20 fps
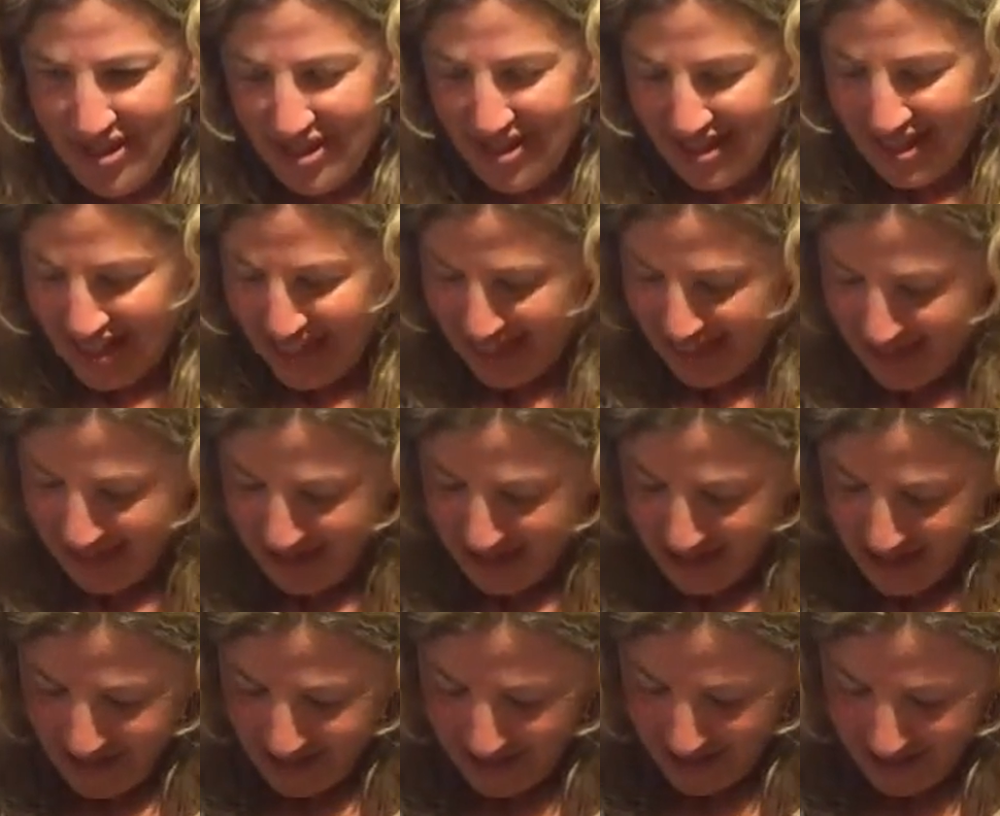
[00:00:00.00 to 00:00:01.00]
it's taking a little
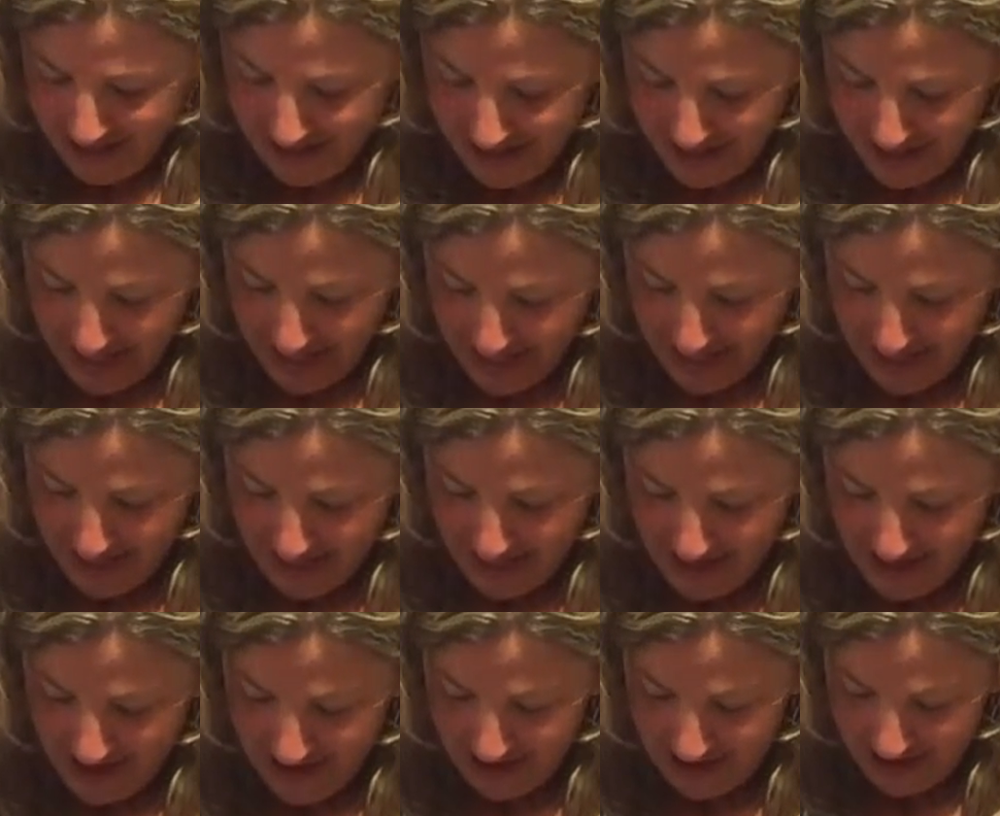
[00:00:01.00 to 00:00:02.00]
longer. Okay,
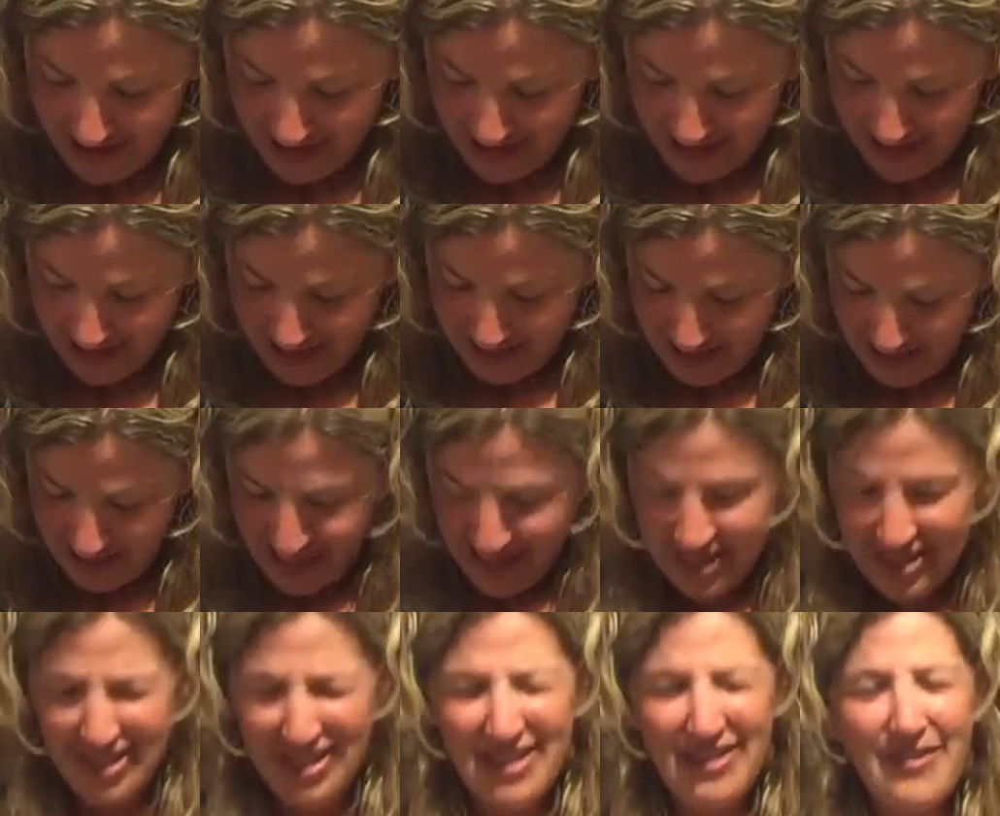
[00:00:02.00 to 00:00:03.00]
all done. Letting
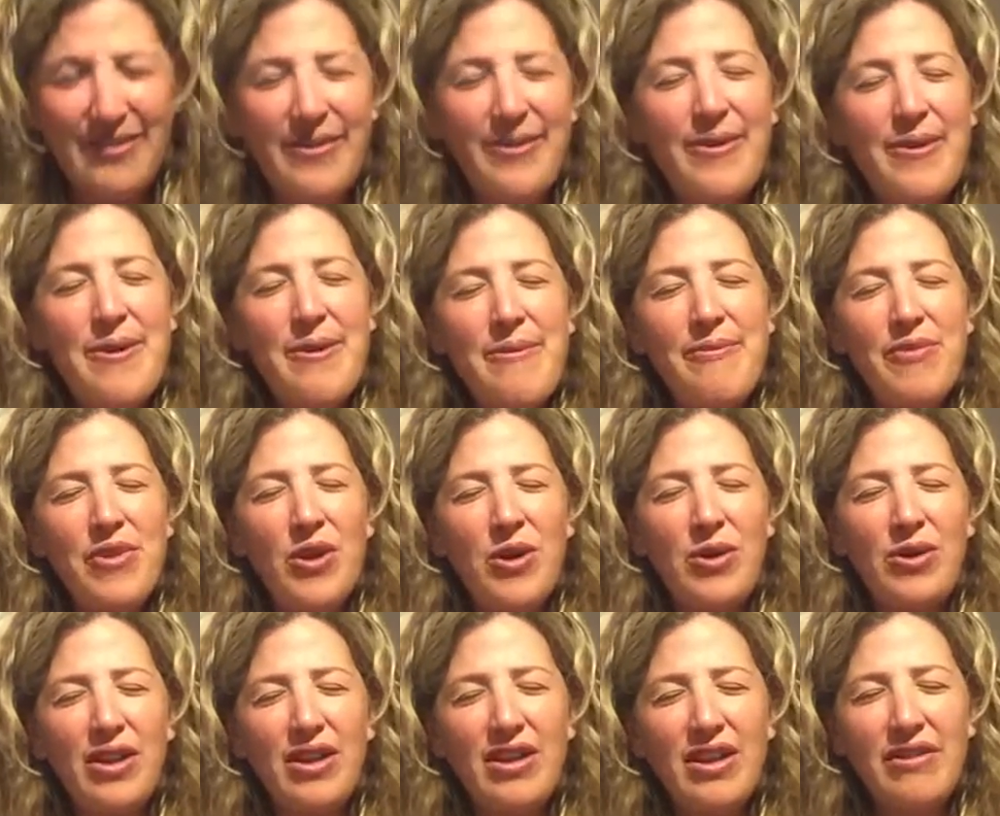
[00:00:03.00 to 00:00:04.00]
it
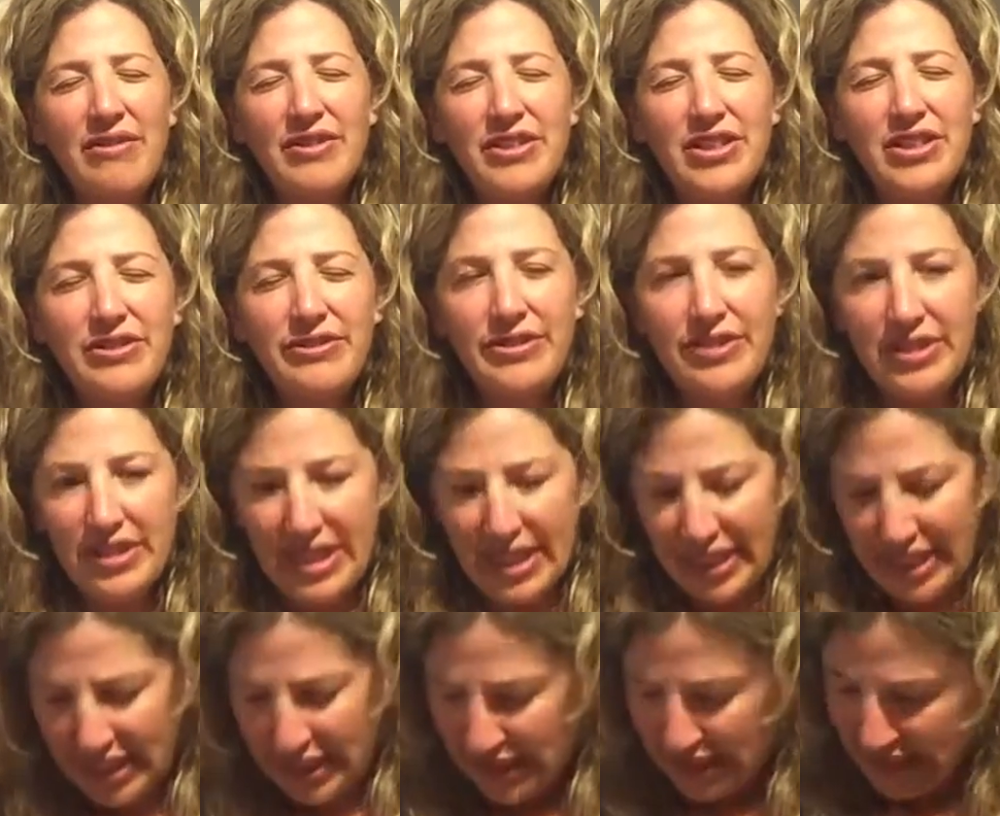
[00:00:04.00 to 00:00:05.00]
hold you there for just a few
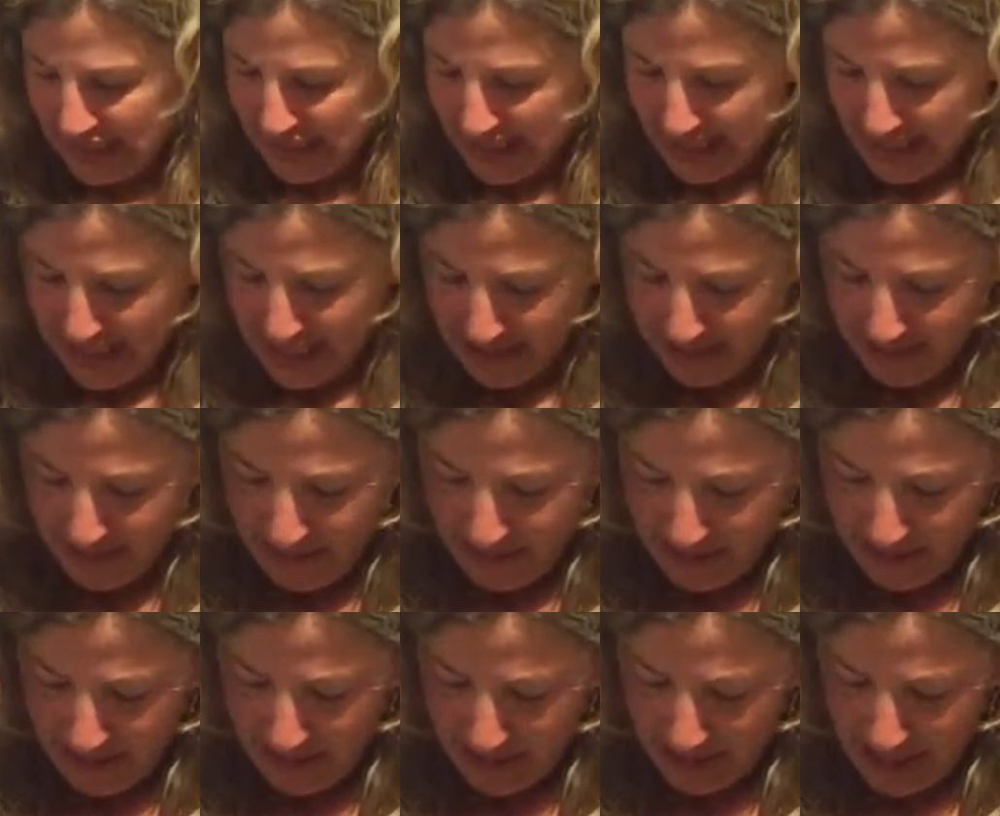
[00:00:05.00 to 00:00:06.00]
seconds, and now I'm gonna
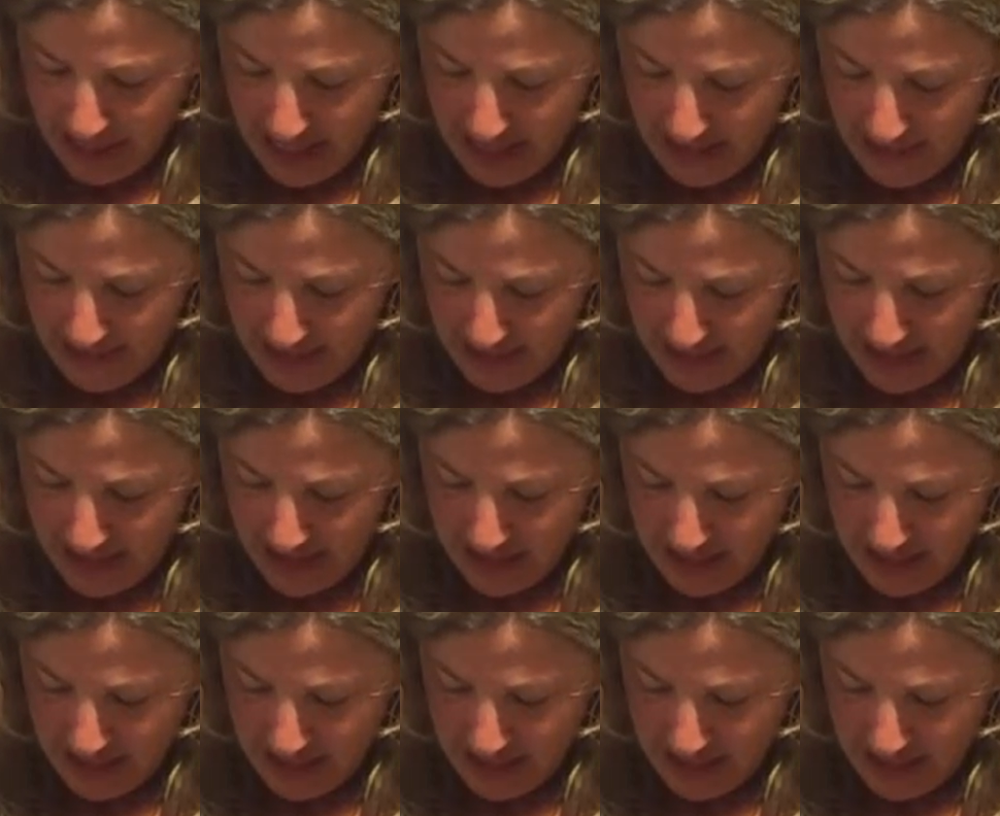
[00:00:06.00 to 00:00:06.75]
pull it out.